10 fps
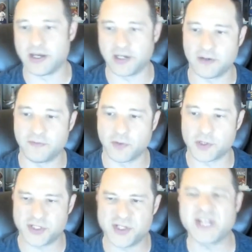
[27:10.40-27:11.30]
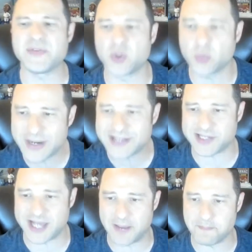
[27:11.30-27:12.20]
on it, unfortunately. You still have a great
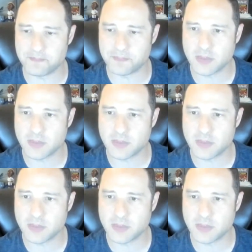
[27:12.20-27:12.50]
time.